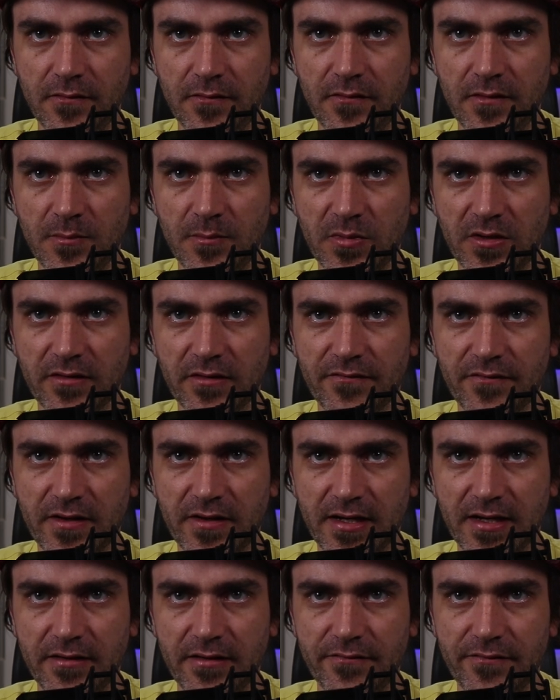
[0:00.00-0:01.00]
Then part
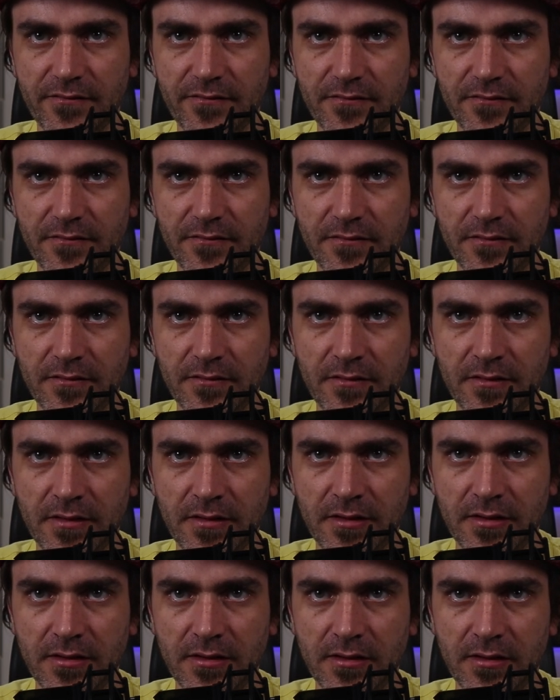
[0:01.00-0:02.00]
5.
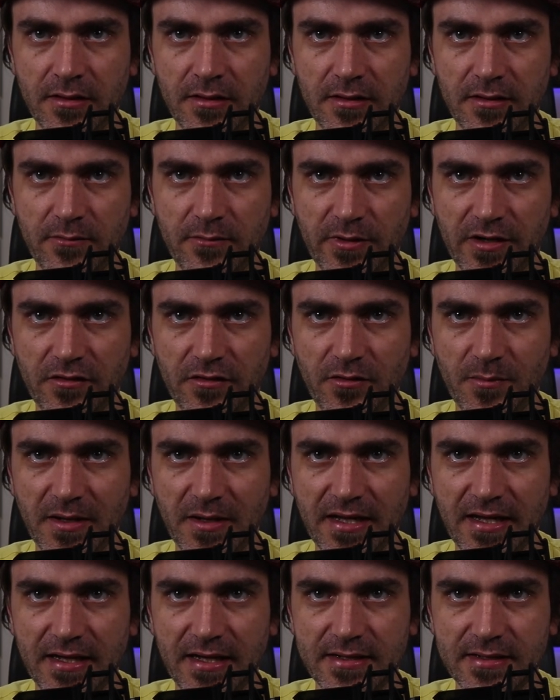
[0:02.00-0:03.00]
Then we can
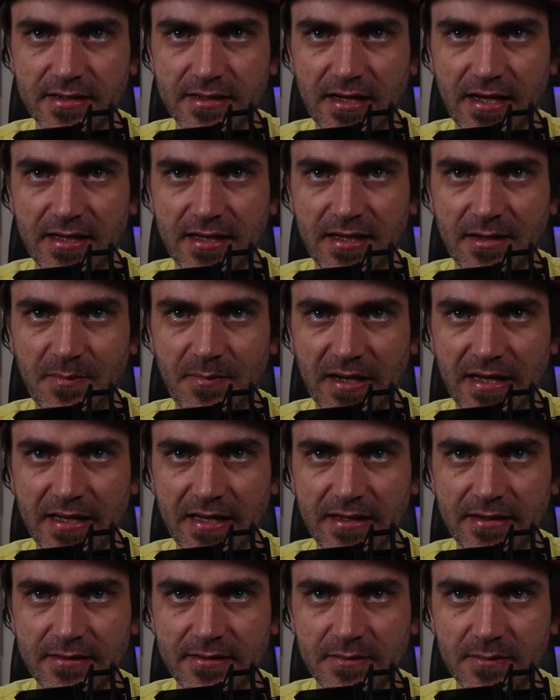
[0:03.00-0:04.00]
duplicate and then
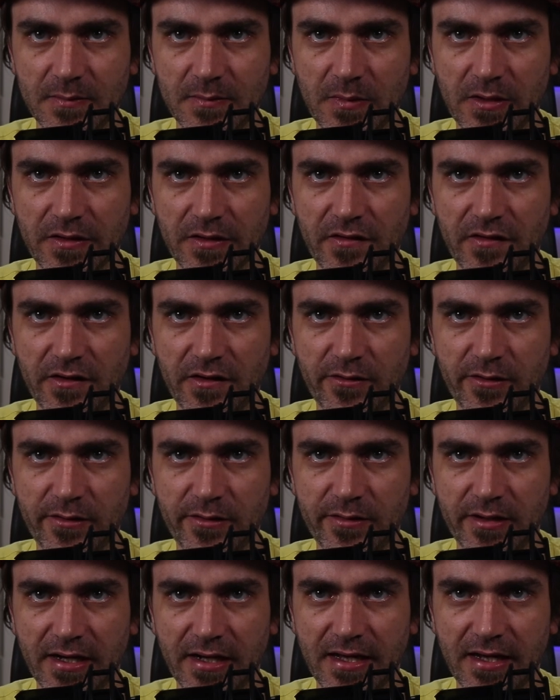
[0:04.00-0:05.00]
play part
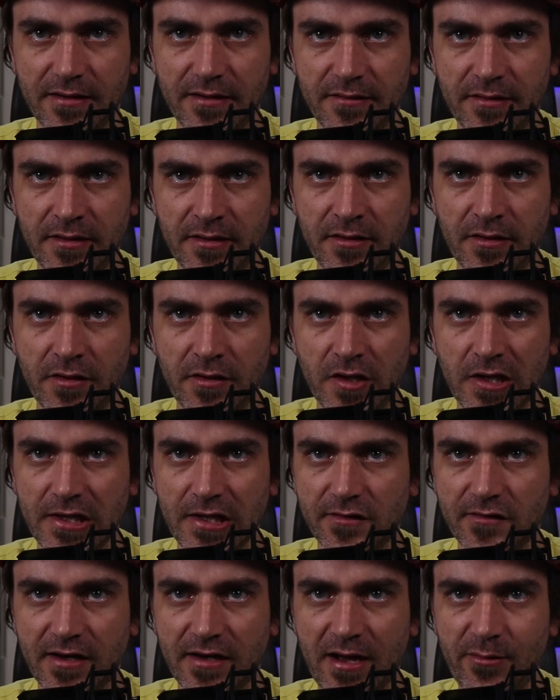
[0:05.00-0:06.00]
0 again.
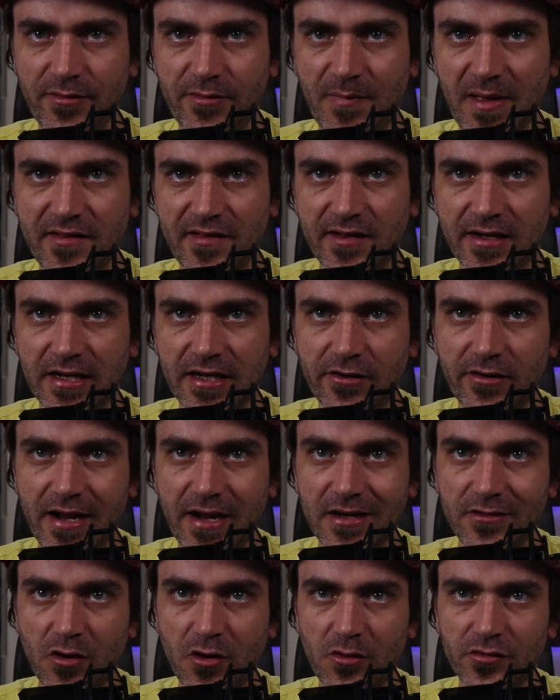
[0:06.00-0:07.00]
So now we've basically
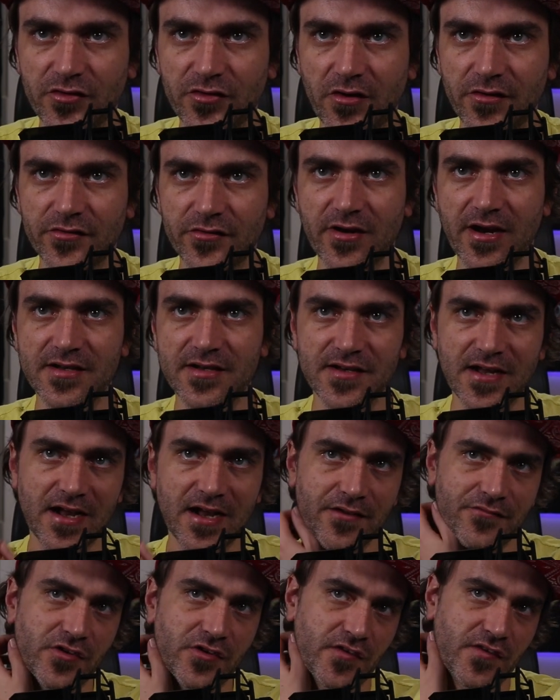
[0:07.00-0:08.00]
created the whole song structure
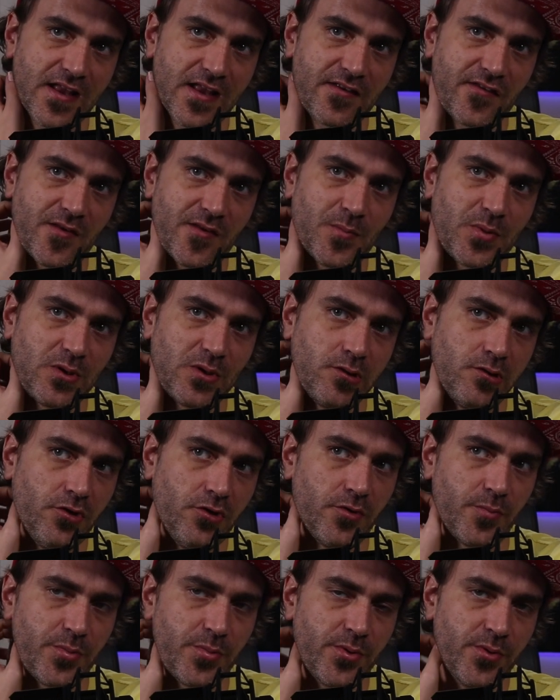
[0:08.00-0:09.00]
out of just that simple
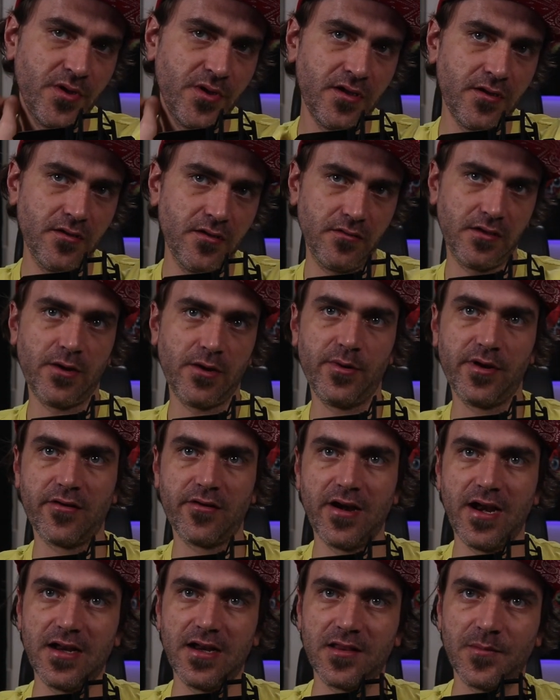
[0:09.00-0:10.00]
loop that we
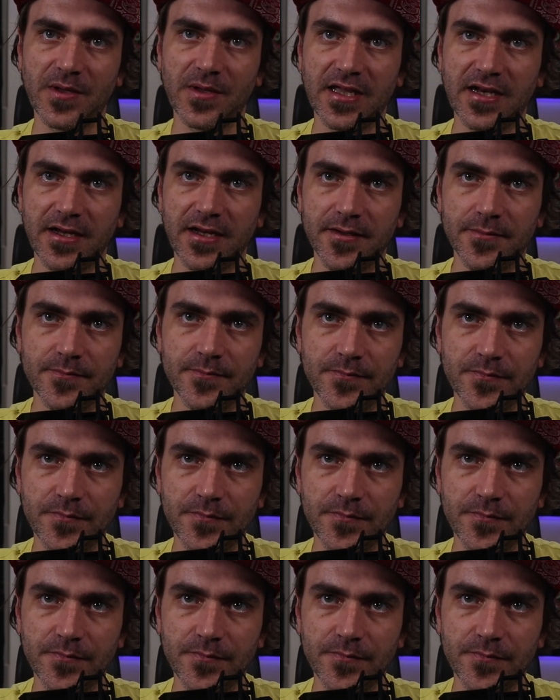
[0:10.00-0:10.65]
created in the beginning.